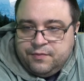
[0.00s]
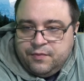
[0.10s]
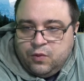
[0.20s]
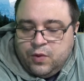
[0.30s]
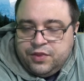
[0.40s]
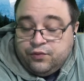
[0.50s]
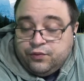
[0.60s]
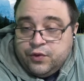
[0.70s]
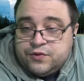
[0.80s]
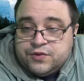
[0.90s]
when the
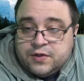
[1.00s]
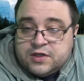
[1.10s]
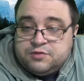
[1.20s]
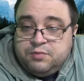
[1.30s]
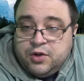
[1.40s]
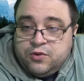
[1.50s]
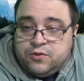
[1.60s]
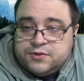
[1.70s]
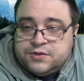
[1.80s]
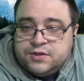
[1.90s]
roots were
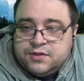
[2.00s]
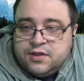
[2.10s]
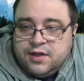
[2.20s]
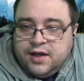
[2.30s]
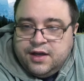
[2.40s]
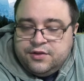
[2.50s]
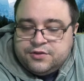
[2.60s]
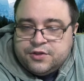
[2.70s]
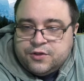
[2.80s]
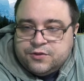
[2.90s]
exposed, the
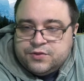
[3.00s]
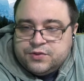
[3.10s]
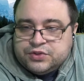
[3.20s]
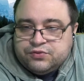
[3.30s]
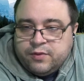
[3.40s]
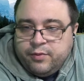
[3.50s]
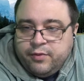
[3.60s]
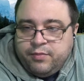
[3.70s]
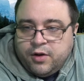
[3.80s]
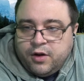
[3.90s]
turtles would just rip them
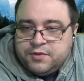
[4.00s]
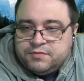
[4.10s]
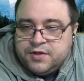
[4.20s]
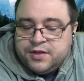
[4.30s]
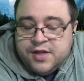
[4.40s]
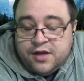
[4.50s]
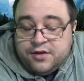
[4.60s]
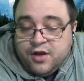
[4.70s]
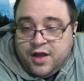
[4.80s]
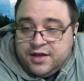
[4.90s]
apart.
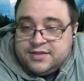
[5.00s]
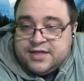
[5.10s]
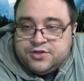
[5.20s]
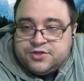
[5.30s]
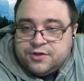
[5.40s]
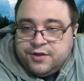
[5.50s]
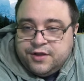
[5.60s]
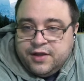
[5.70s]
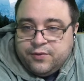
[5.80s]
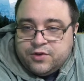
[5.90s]
Not intentionally,
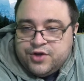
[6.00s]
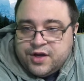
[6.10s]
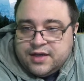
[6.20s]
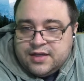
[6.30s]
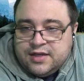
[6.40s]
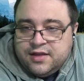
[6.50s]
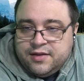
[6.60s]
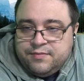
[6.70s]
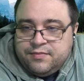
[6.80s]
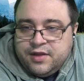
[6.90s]
they weren't trying to eat
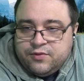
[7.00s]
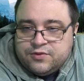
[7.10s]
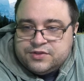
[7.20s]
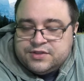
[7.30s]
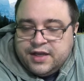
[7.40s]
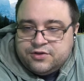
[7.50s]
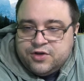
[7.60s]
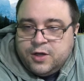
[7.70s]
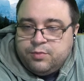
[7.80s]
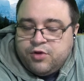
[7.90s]
them, they were just like
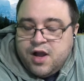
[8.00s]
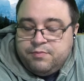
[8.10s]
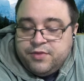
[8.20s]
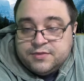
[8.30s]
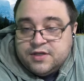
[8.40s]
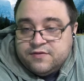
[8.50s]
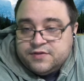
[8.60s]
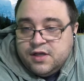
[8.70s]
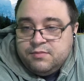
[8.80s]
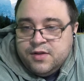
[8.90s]
trying to prop themselves
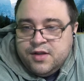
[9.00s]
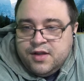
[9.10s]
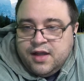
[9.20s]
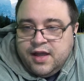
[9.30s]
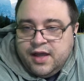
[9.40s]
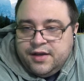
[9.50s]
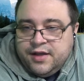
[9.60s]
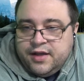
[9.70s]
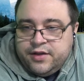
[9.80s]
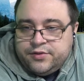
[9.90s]
up, and
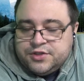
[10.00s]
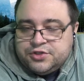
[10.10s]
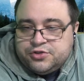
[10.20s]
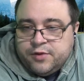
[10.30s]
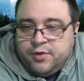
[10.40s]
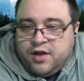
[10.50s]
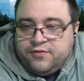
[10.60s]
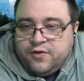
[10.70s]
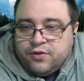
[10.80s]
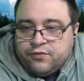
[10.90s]
it would just strip off
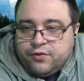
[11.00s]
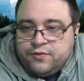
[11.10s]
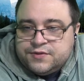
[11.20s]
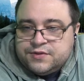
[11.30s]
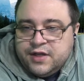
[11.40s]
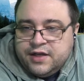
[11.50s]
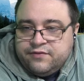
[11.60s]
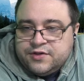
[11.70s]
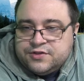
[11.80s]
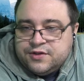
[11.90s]
all the roots and
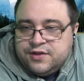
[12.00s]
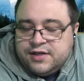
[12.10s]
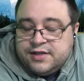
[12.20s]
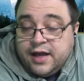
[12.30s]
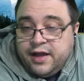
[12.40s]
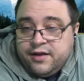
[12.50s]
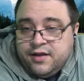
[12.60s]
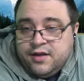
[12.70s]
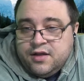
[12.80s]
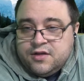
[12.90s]
eventually they'd die.
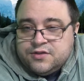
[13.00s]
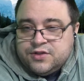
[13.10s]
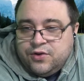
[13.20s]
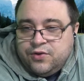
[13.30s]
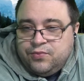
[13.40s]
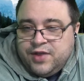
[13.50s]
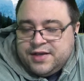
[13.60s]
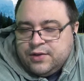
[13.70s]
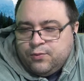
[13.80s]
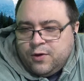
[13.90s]
So that
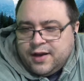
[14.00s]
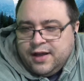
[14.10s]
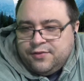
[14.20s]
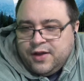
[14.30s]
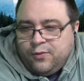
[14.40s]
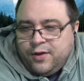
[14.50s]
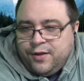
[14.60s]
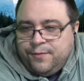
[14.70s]
didn't work out that well.